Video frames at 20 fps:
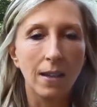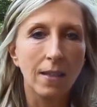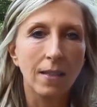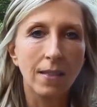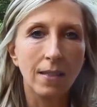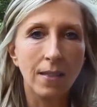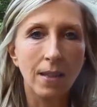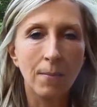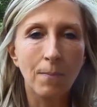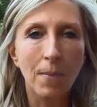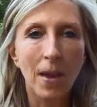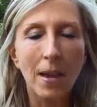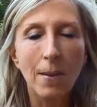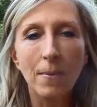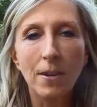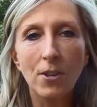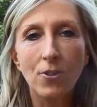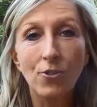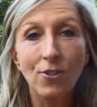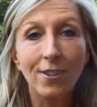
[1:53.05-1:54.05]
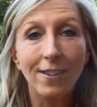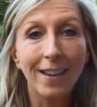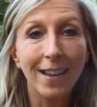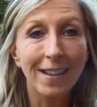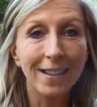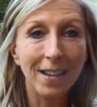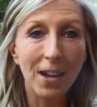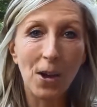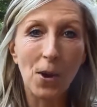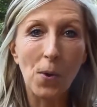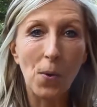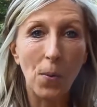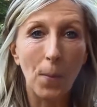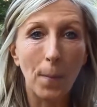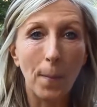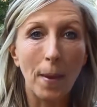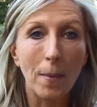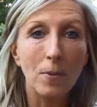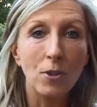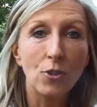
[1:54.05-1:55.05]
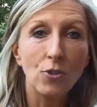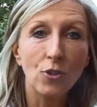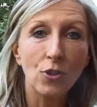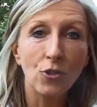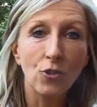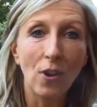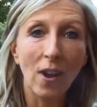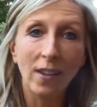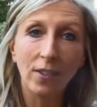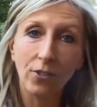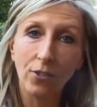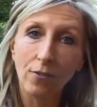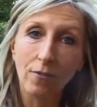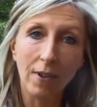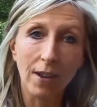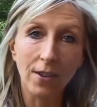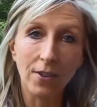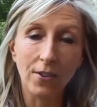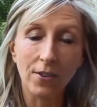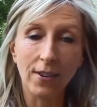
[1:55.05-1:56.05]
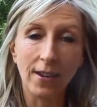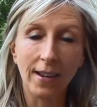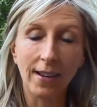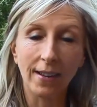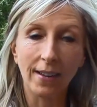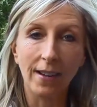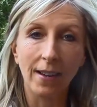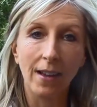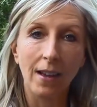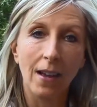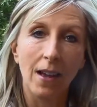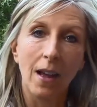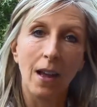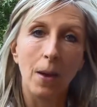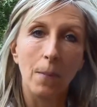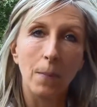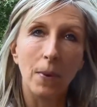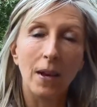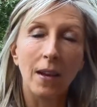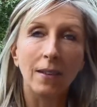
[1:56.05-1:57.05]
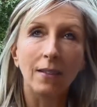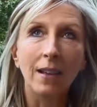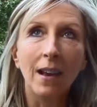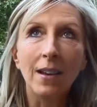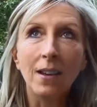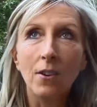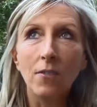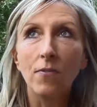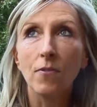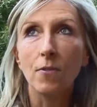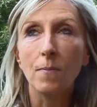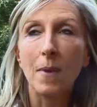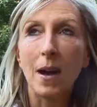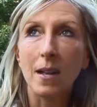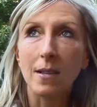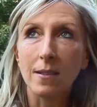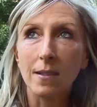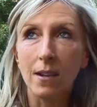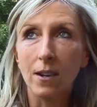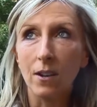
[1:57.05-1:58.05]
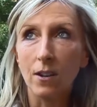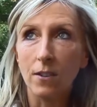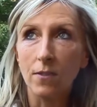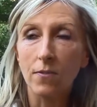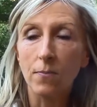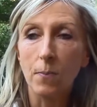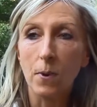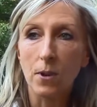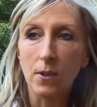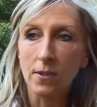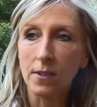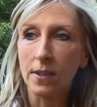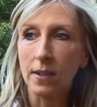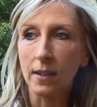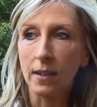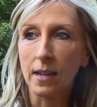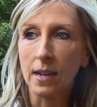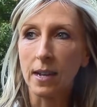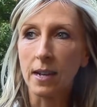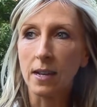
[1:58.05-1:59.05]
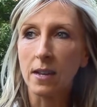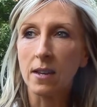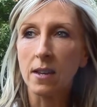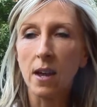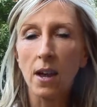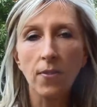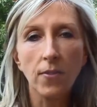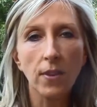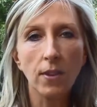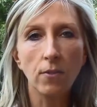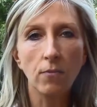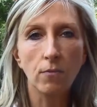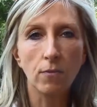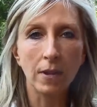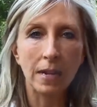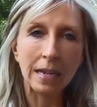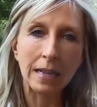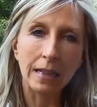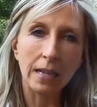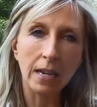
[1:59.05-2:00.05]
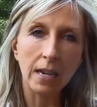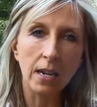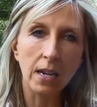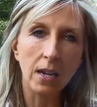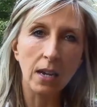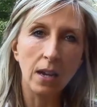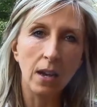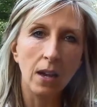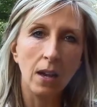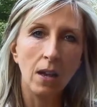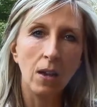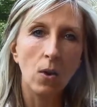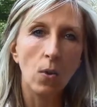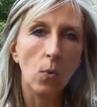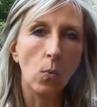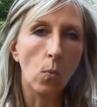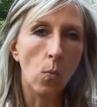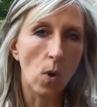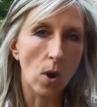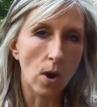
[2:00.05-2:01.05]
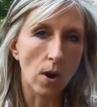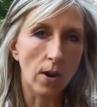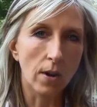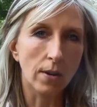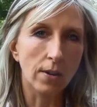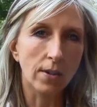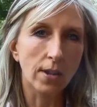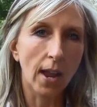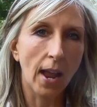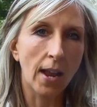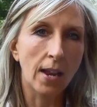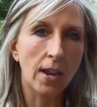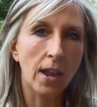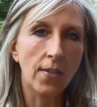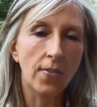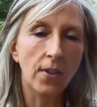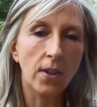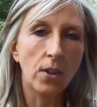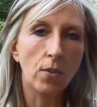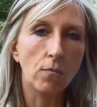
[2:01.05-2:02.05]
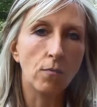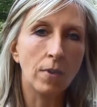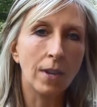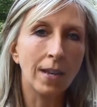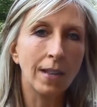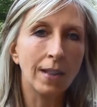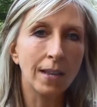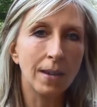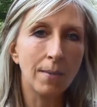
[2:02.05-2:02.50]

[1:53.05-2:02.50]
then maybe you should let go. Maybe you should try surrendering. Because I know for myself personally, nothing really worked and nothing really